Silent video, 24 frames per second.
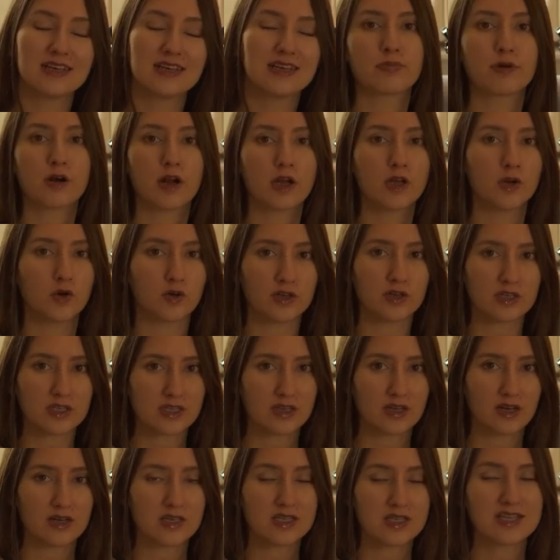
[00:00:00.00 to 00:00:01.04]

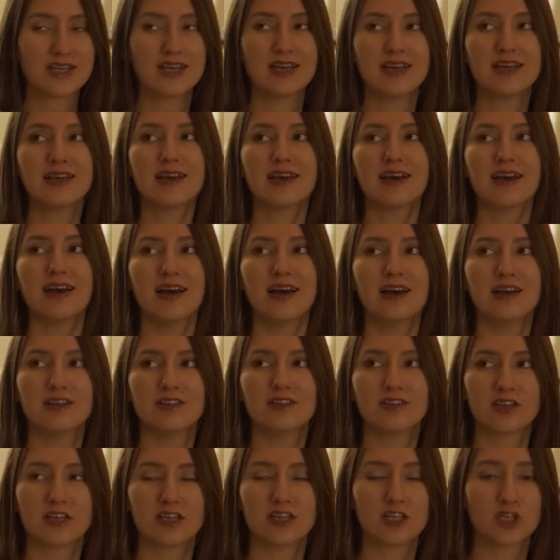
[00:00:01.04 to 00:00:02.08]
Prioritizing
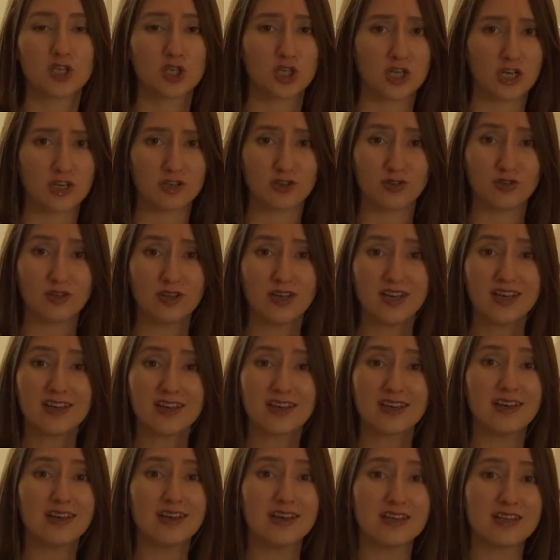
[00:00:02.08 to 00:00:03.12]
and
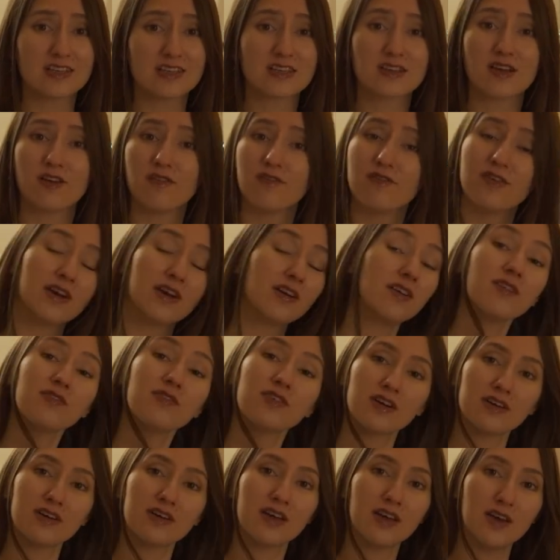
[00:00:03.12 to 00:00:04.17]
scheduling is very,
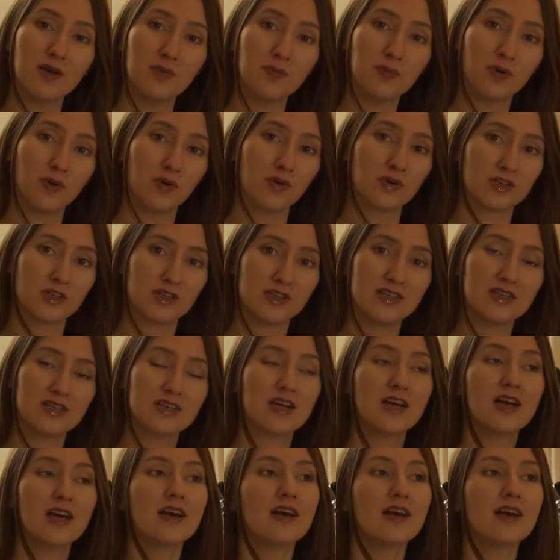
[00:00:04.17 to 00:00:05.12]
very important.